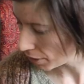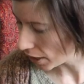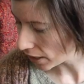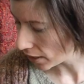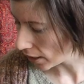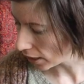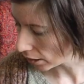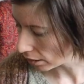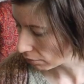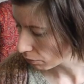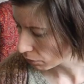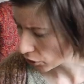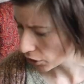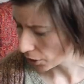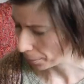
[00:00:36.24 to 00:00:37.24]
knitting,
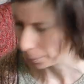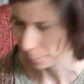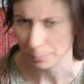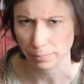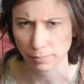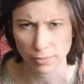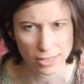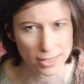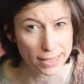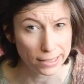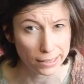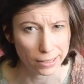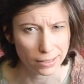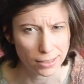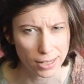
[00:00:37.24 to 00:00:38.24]
some
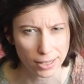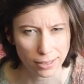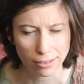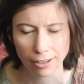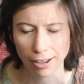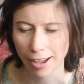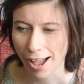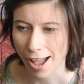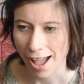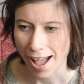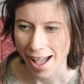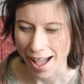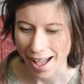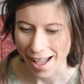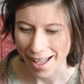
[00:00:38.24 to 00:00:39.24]
de-knitting,
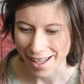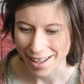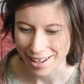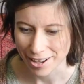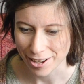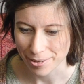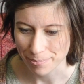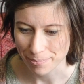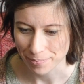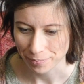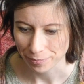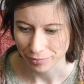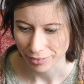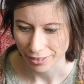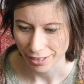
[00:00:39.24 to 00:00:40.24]
some
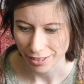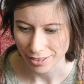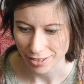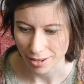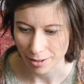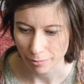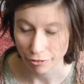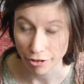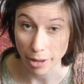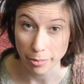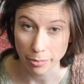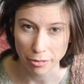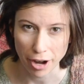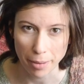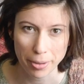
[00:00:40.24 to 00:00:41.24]
fibre
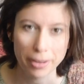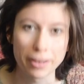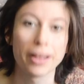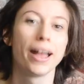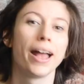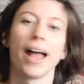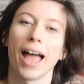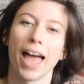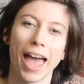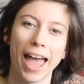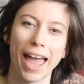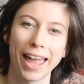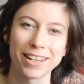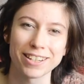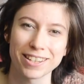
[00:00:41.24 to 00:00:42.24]
prep,
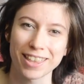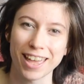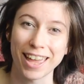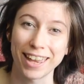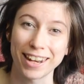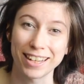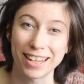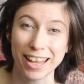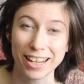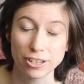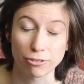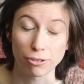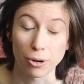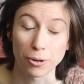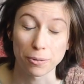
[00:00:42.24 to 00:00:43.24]
and then
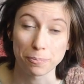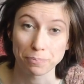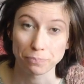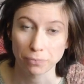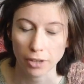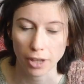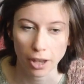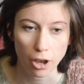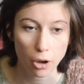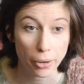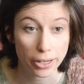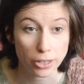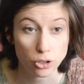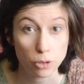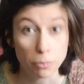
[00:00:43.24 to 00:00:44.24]
later on,
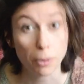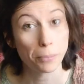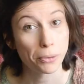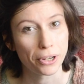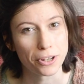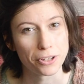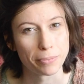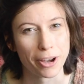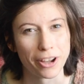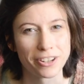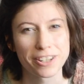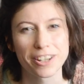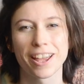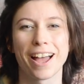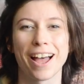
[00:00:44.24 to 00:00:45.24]
owing to popular
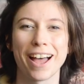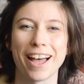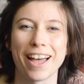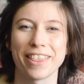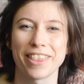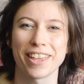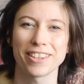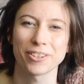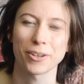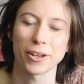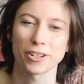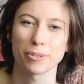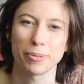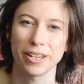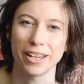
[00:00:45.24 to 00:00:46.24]
demand, there's going
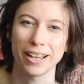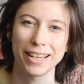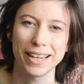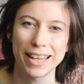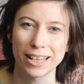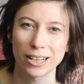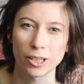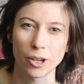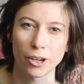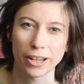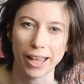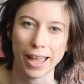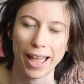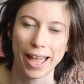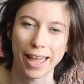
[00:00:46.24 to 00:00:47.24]
to be a little look
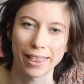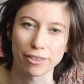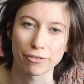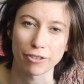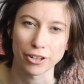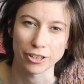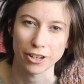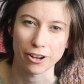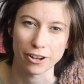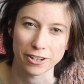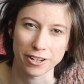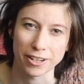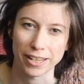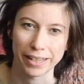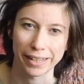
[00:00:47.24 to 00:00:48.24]
at the front
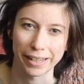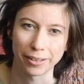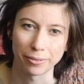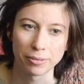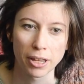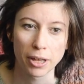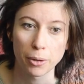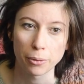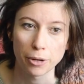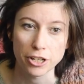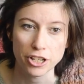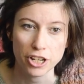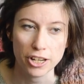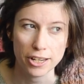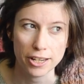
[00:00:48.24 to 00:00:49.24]
garden here,
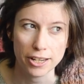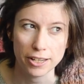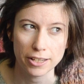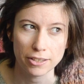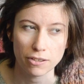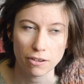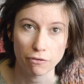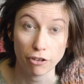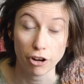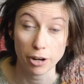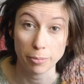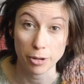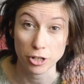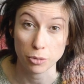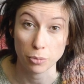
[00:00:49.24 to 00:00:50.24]
which is very
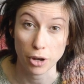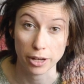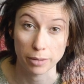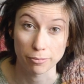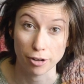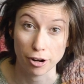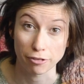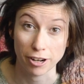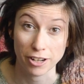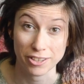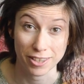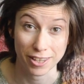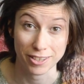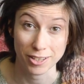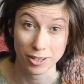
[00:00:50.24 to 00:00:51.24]
much a work in progress
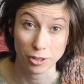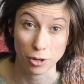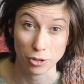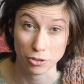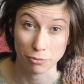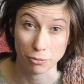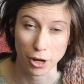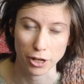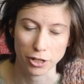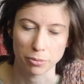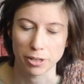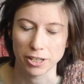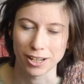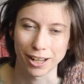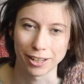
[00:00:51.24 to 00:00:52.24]
and there's still lots of work to
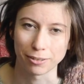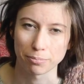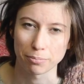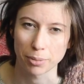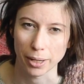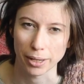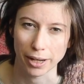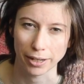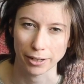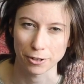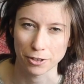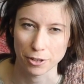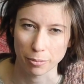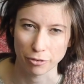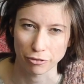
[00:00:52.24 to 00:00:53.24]
be done, but I know
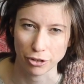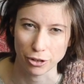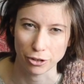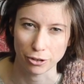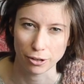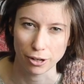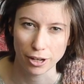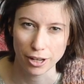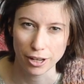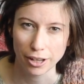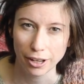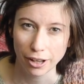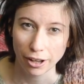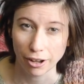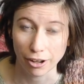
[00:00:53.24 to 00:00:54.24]
some of you
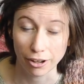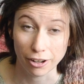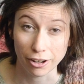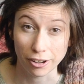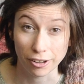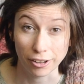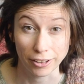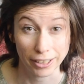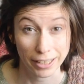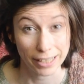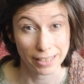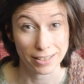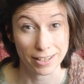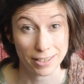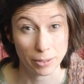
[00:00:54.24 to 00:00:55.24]
are
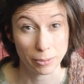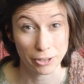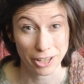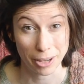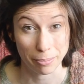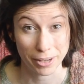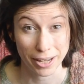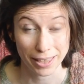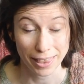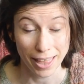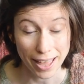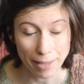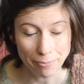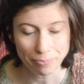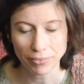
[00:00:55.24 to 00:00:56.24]
keen to see what's happening
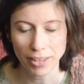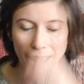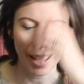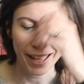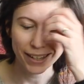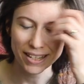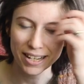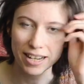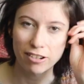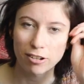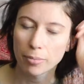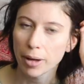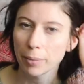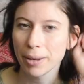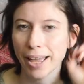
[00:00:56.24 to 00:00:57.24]
there and to hear
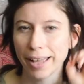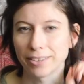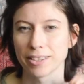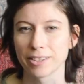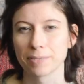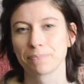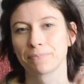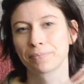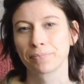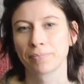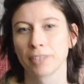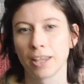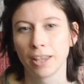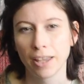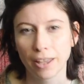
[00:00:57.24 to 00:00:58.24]
about plans.
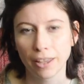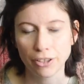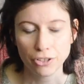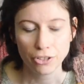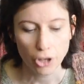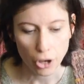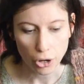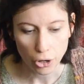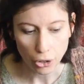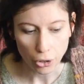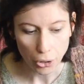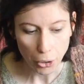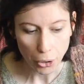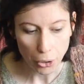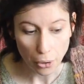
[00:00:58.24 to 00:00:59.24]

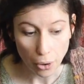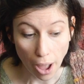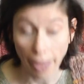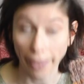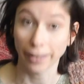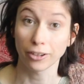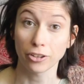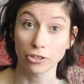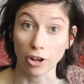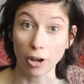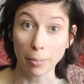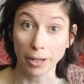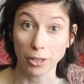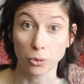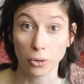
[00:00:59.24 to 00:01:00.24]
So I'm going to start
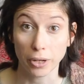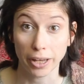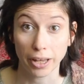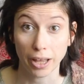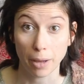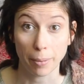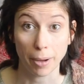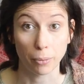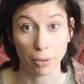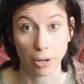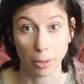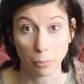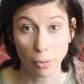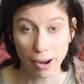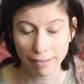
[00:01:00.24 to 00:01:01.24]
by talking about what
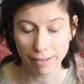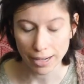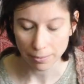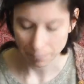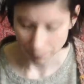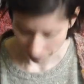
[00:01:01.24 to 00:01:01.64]
I'm wearing